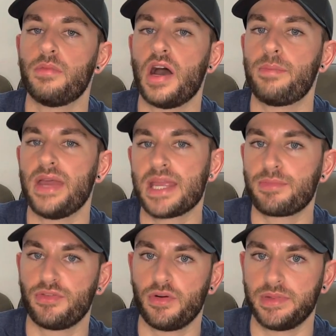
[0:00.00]
by Peak
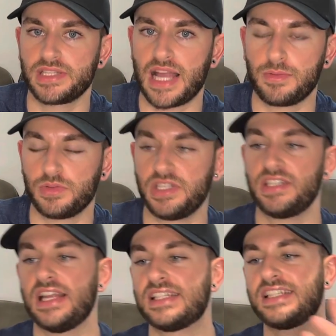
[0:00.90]
Performance Labs, which is
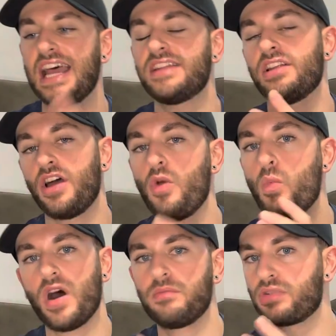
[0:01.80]
their standalone
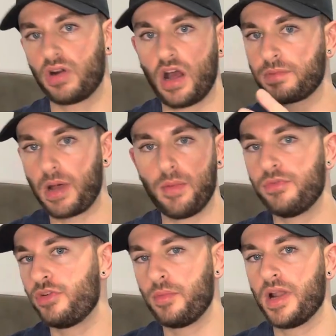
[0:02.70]
one product
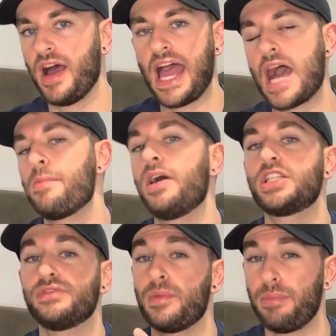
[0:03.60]
pump formula. How
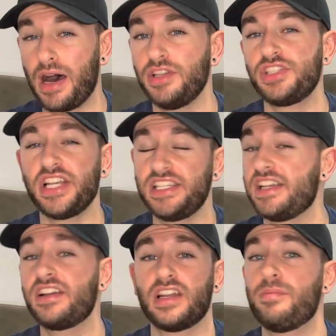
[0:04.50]
much of a punch is
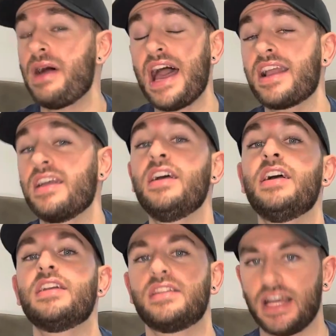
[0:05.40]
it going to pack?
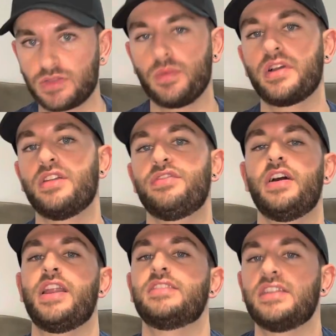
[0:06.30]
That's what we're going to
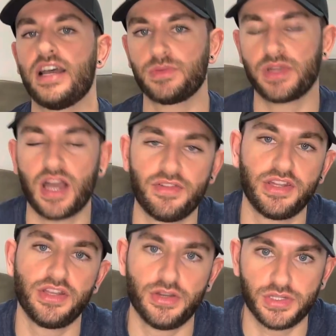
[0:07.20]
find out today as we cover
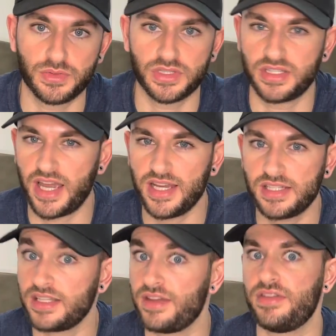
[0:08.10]
the usuals to
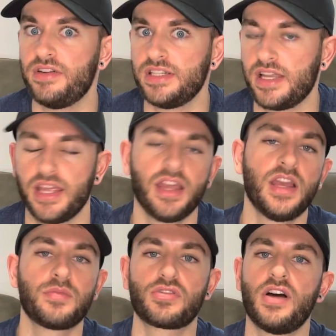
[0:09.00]
taste, if there is any,
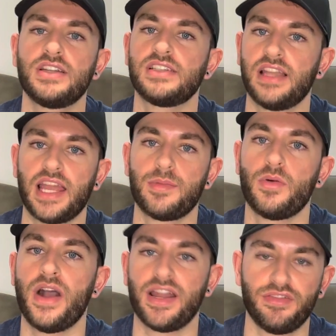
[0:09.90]
price,
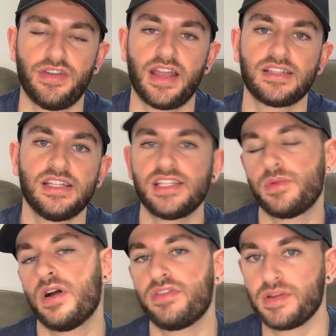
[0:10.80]
label and effects. Is it
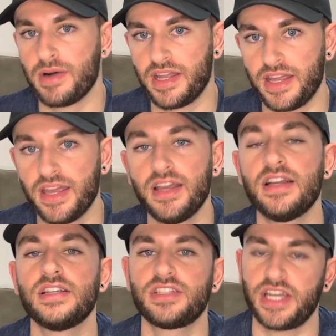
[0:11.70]
worth your money?
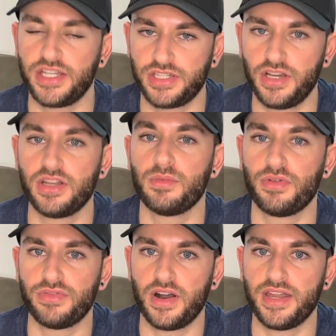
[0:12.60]
Stay tuned and we'll
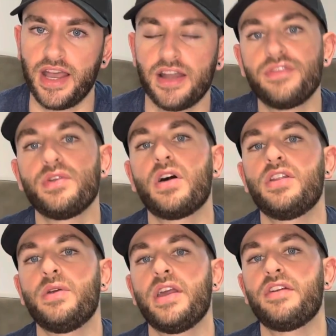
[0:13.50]
find out. And if you are
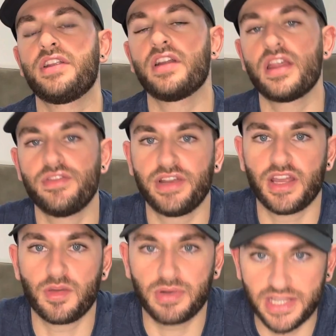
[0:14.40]
new here and you like the
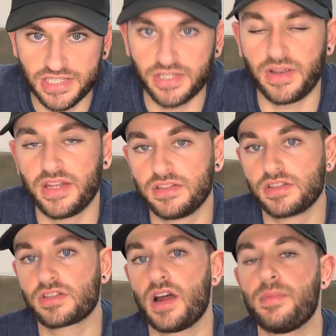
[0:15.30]
video, please do hit the
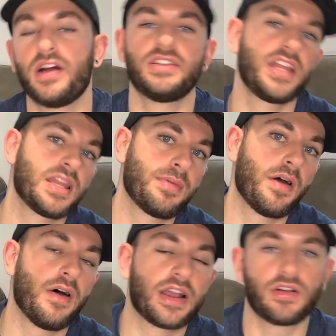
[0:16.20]
subscribe button, tick the
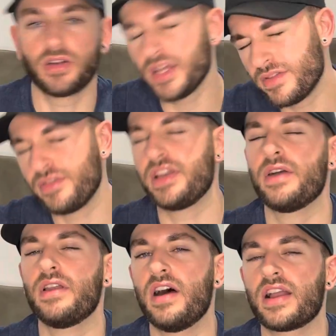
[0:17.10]
bell icon, give the
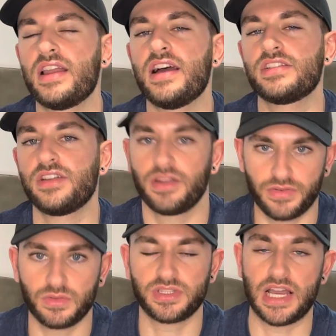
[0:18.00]
video a like and let us know your
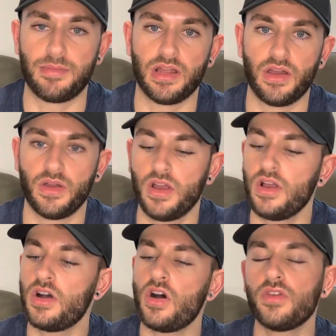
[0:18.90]
thoughts down below
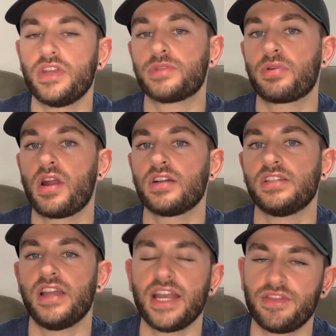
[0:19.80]
on this product
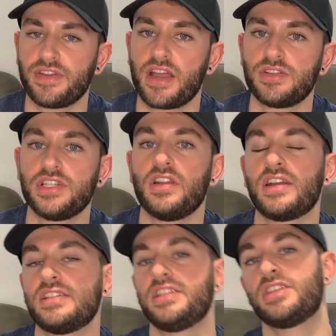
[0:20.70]
and anything else you'd
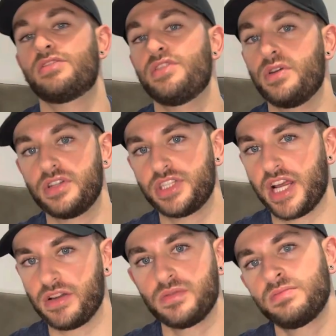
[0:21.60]
like to see us review on the
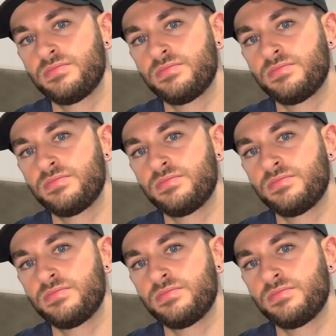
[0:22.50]
channel.